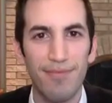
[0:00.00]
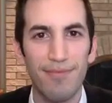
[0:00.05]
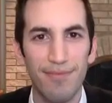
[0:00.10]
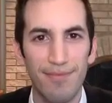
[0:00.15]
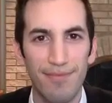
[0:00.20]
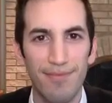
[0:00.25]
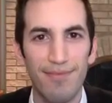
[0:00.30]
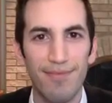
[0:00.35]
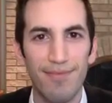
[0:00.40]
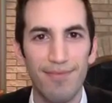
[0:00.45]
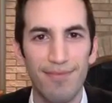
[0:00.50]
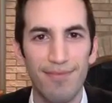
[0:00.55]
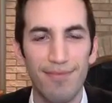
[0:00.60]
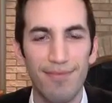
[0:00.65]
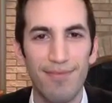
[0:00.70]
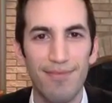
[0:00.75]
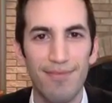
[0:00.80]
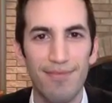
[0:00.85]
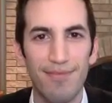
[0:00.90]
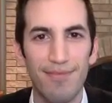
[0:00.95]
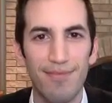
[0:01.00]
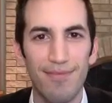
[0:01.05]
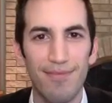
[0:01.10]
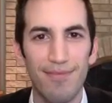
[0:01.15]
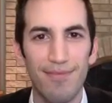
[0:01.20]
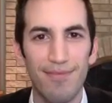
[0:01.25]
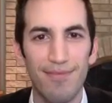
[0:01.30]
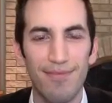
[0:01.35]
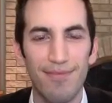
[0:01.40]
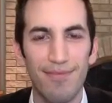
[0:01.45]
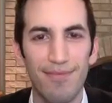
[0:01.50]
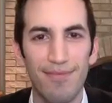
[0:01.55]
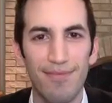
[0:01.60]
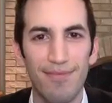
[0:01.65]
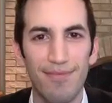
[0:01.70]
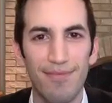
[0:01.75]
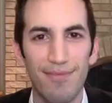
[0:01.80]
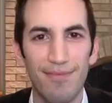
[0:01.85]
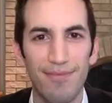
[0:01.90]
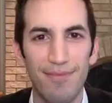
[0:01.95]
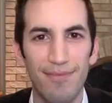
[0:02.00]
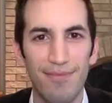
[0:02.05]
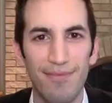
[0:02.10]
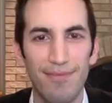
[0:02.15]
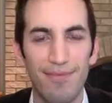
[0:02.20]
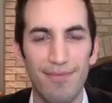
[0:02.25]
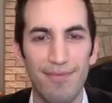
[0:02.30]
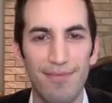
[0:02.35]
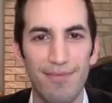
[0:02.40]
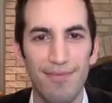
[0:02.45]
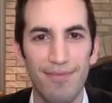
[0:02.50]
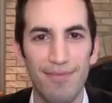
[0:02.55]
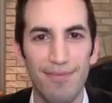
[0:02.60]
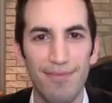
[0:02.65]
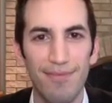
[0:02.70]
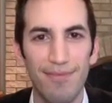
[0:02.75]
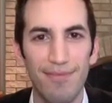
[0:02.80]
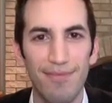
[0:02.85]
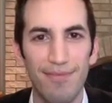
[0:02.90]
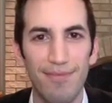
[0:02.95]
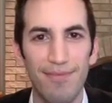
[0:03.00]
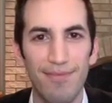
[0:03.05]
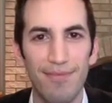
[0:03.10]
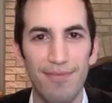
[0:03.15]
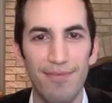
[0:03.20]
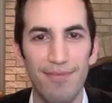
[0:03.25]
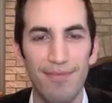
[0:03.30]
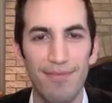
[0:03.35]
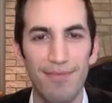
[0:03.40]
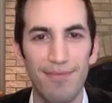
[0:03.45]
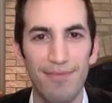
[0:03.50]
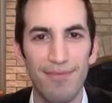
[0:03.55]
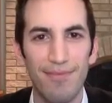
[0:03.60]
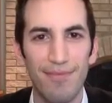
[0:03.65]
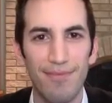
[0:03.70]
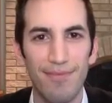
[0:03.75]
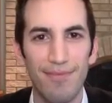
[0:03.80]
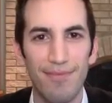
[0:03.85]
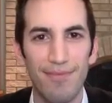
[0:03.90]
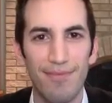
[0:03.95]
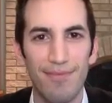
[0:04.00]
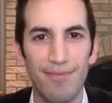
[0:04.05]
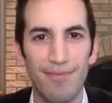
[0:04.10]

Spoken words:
[no speech]